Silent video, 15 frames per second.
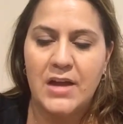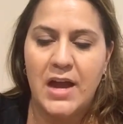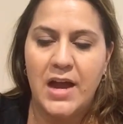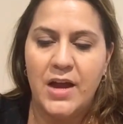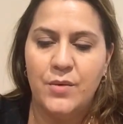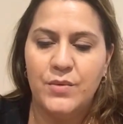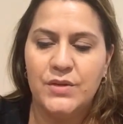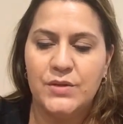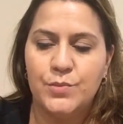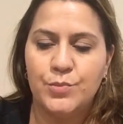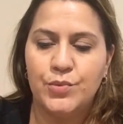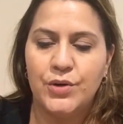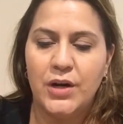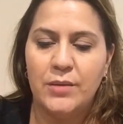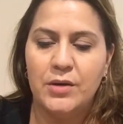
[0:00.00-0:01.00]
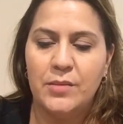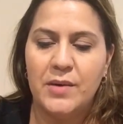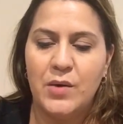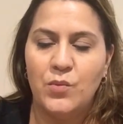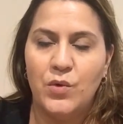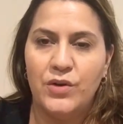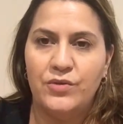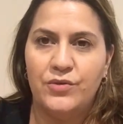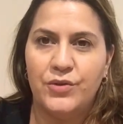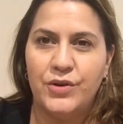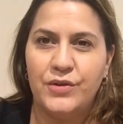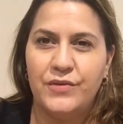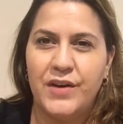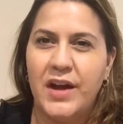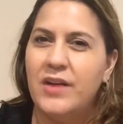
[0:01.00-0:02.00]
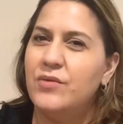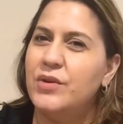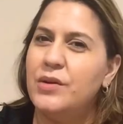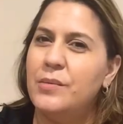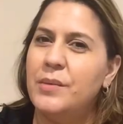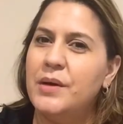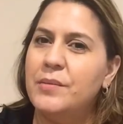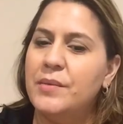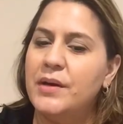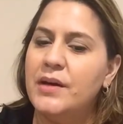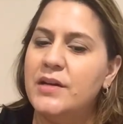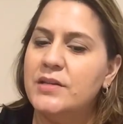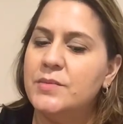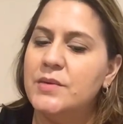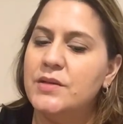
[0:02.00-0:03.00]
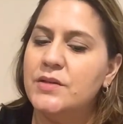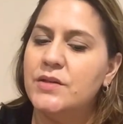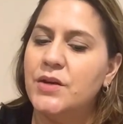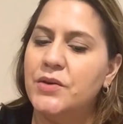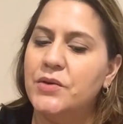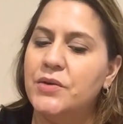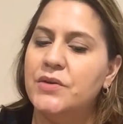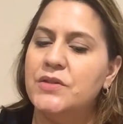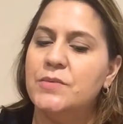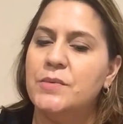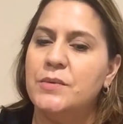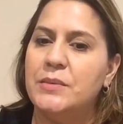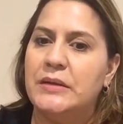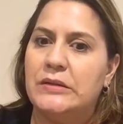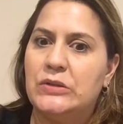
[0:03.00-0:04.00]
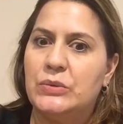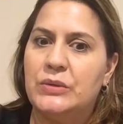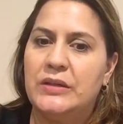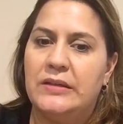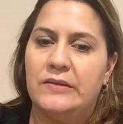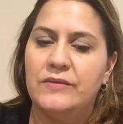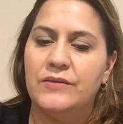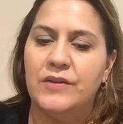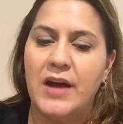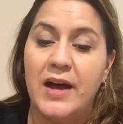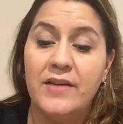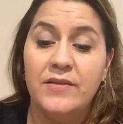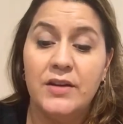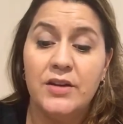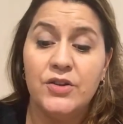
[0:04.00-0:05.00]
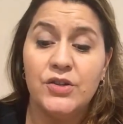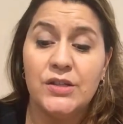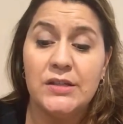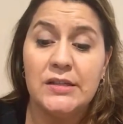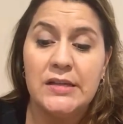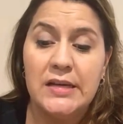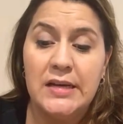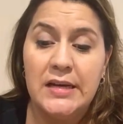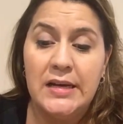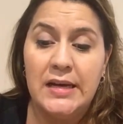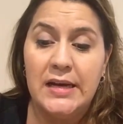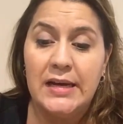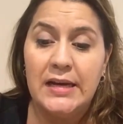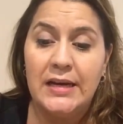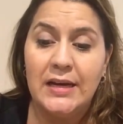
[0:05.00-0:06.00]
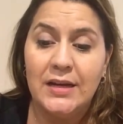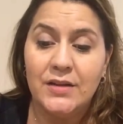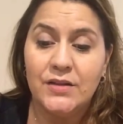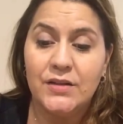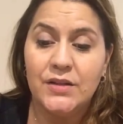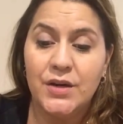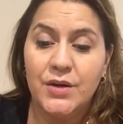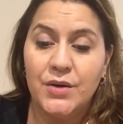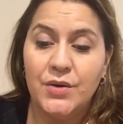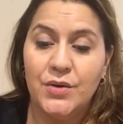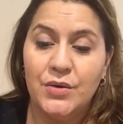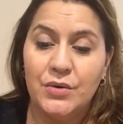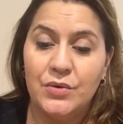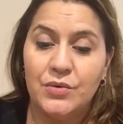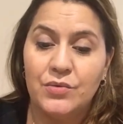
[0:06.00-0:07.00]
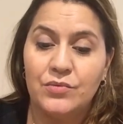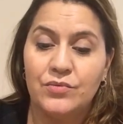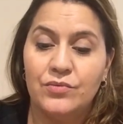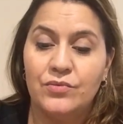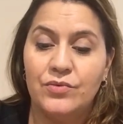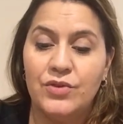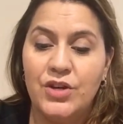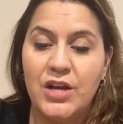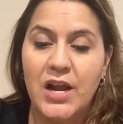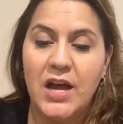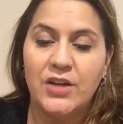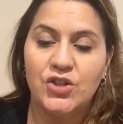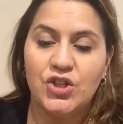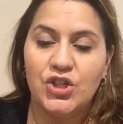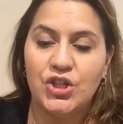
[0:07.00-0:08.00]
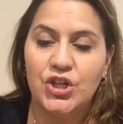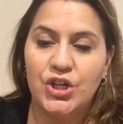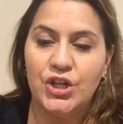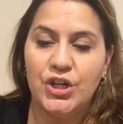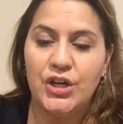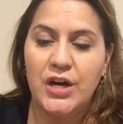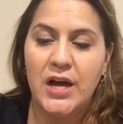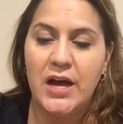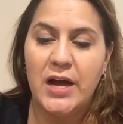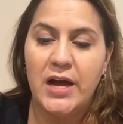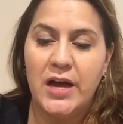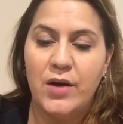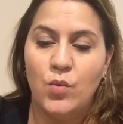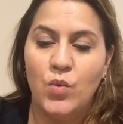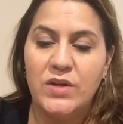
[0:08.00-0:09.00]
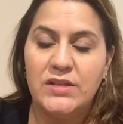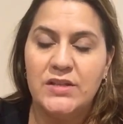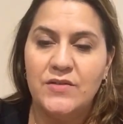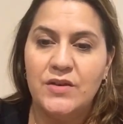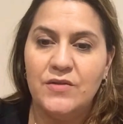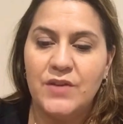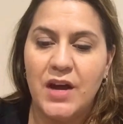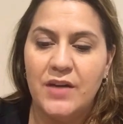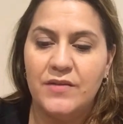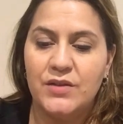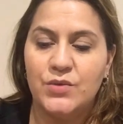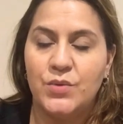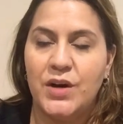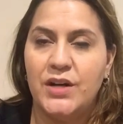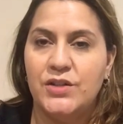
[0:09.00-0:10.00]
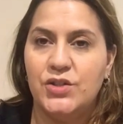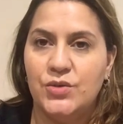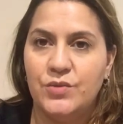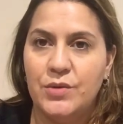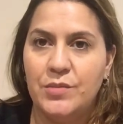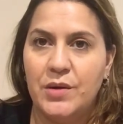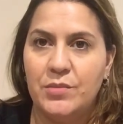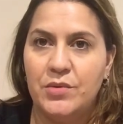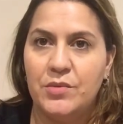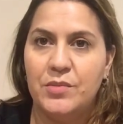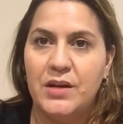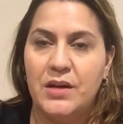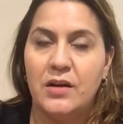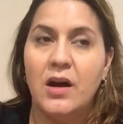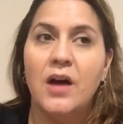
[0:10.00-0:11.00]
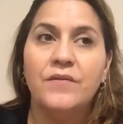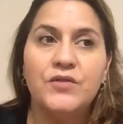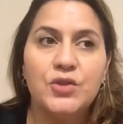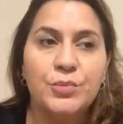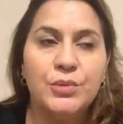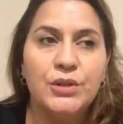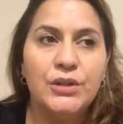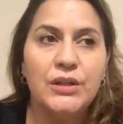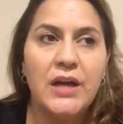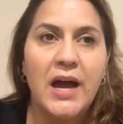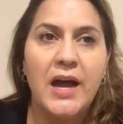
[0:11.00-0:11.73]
I was probably about 145 when I met my husband, so it's been about 25 years. And so not sure. 175 is where I do remember being comfortable.